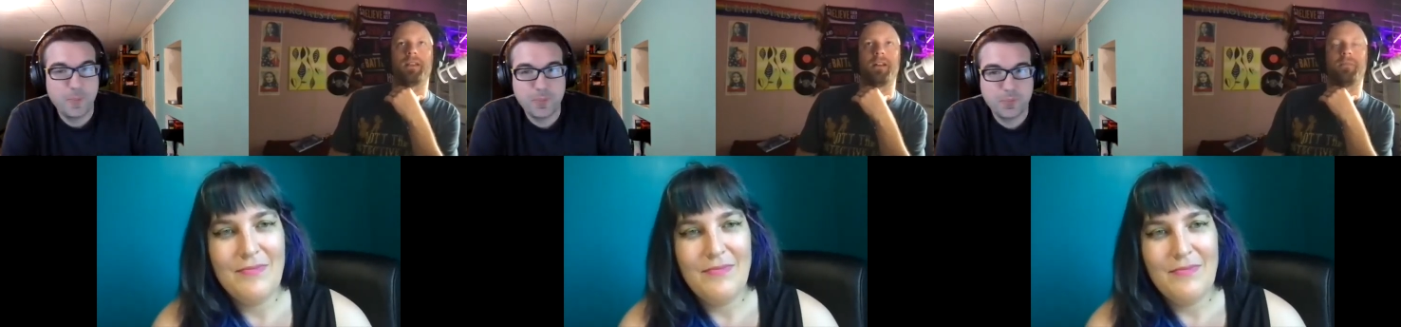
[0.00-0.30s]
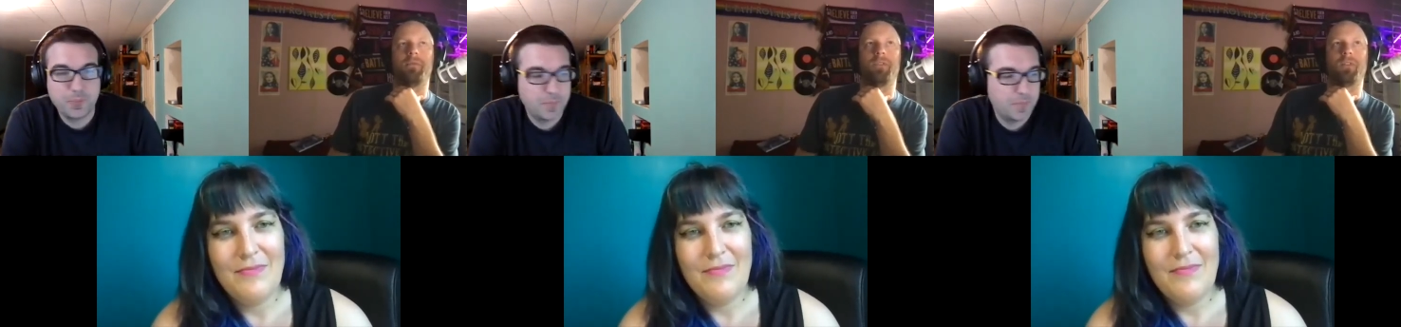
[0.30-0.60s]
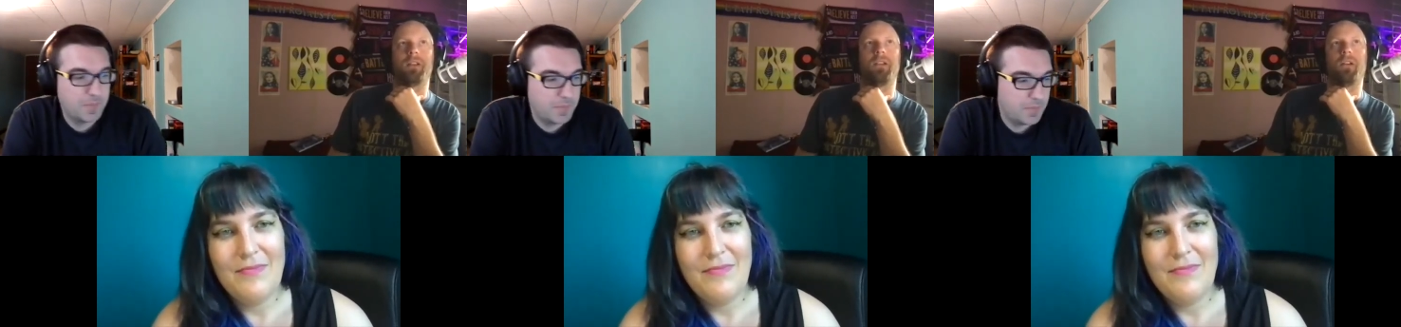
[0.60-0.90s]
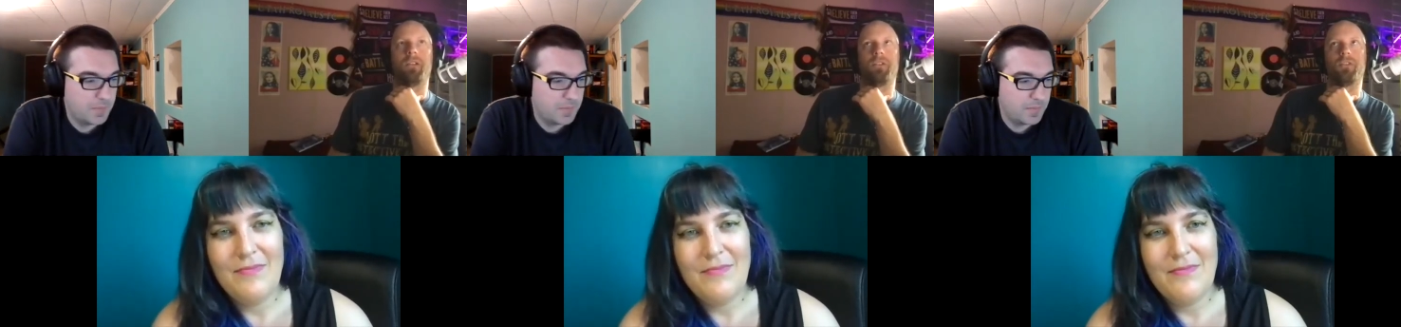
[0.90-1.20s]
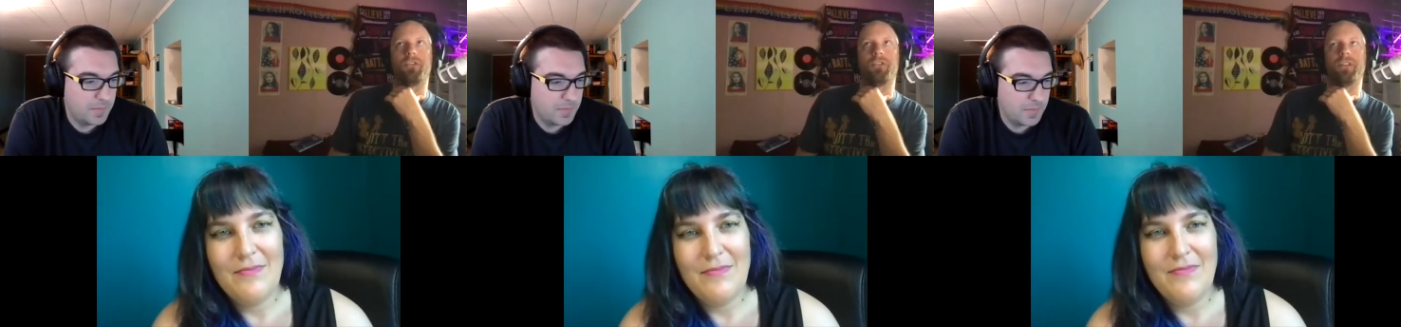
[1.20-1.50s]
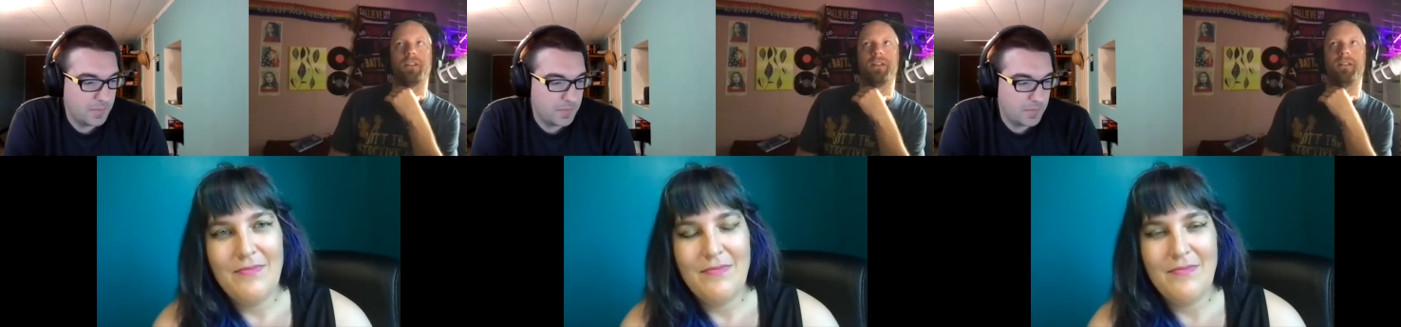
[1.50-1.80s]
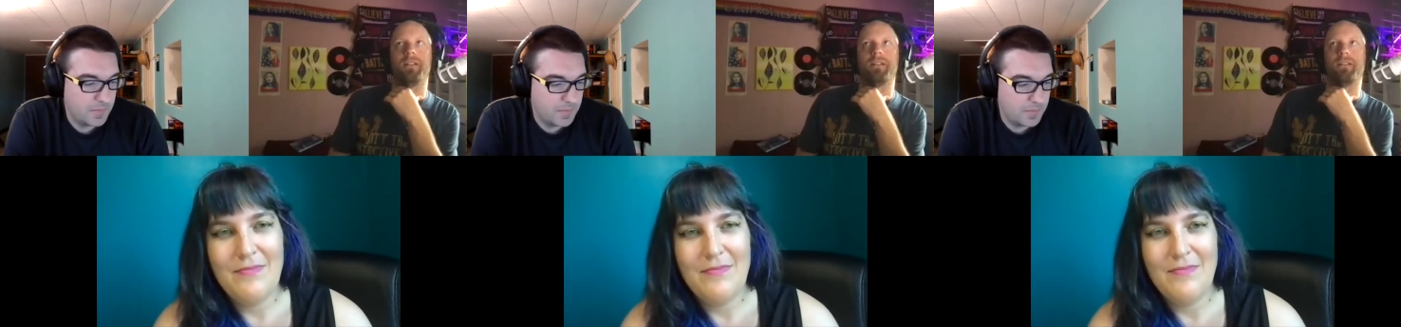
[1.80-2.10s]
Speaker 1: a couple very large,
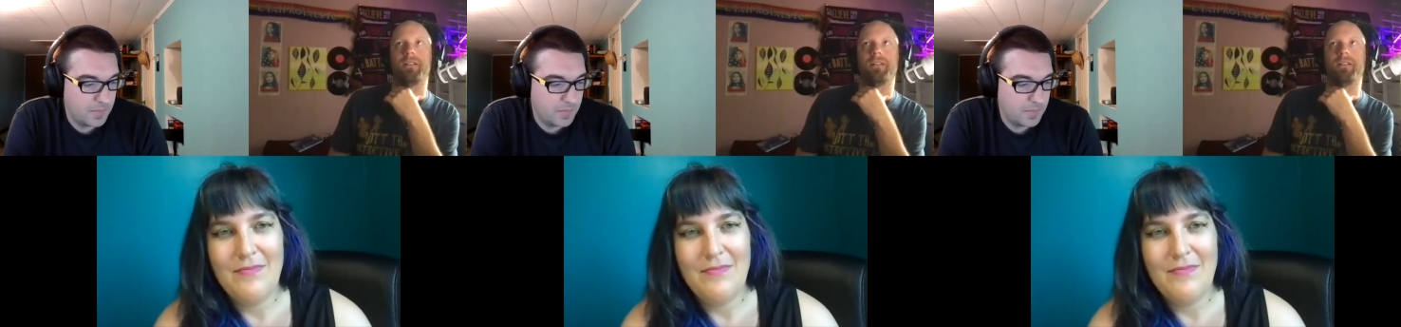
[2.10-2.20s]
uh,